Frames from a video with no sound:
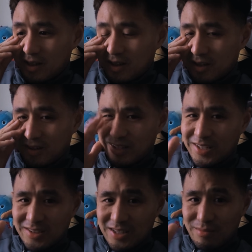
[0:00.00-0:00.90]
He's a
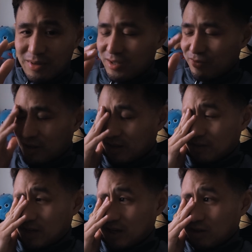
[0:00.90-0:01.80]
16-minute
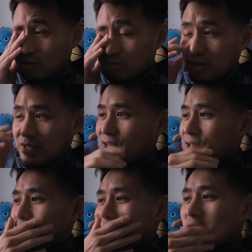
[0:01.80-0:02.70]
5k only,
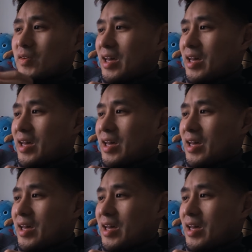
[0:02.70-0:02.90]
but